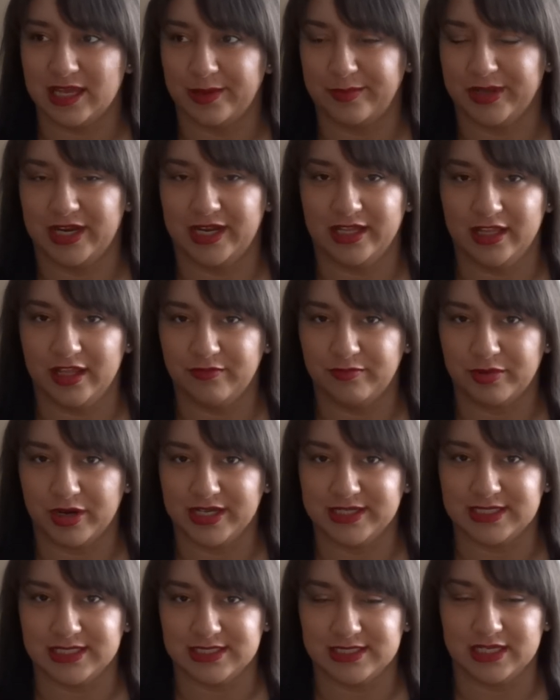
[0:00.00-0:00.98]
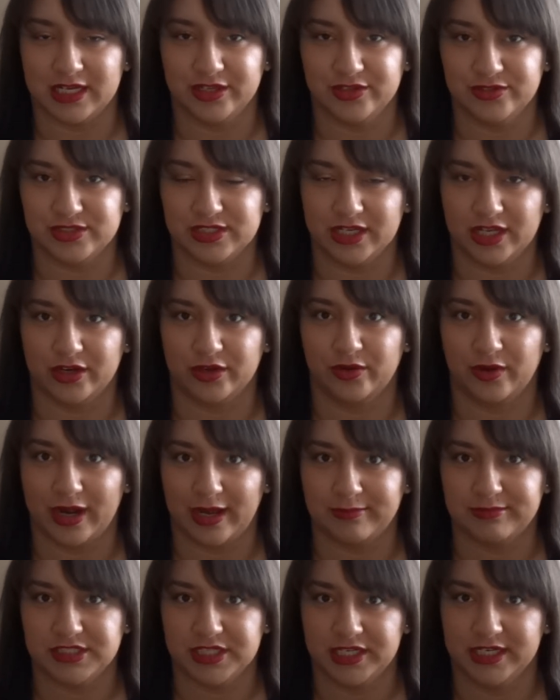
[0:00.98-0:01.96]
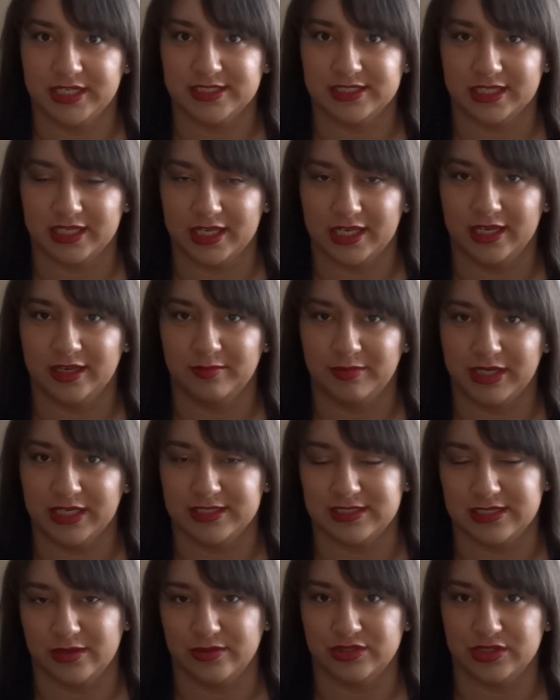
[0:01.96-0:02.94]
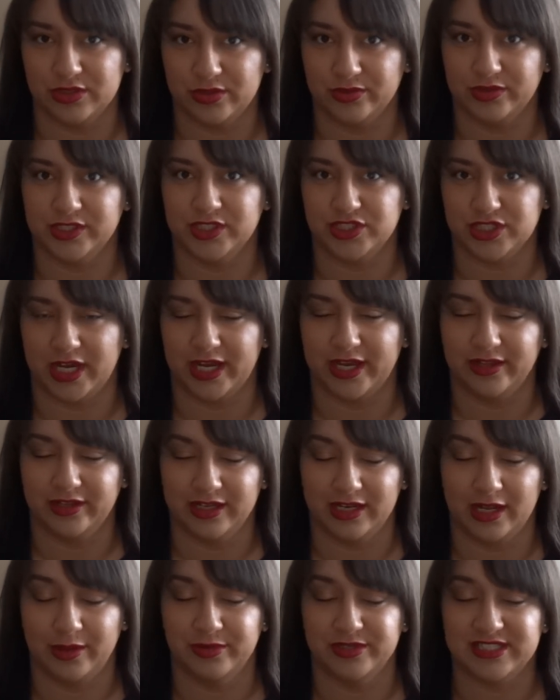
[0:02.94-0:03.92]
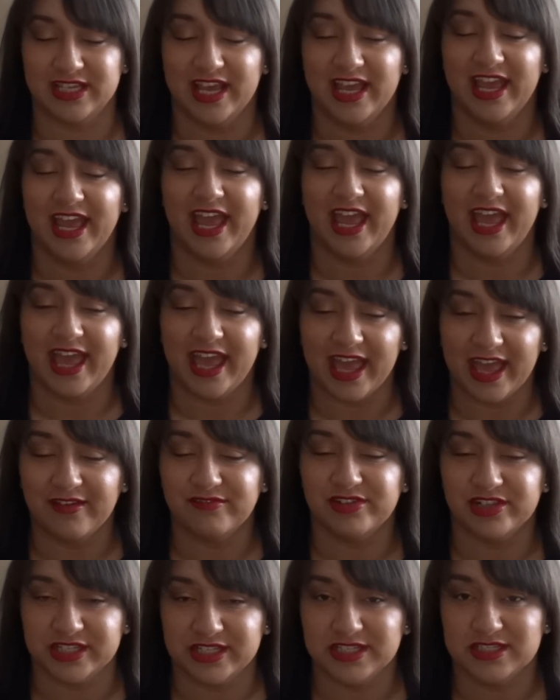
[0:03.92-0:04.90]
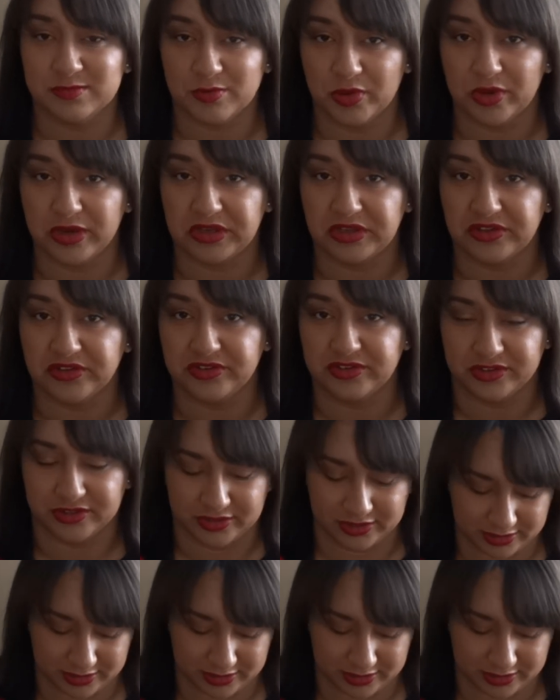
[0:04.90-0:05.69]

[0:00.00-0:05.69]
I mean, I love presents and I used to get a crap ton as a kid because I was an only child and I was heavily spoiled.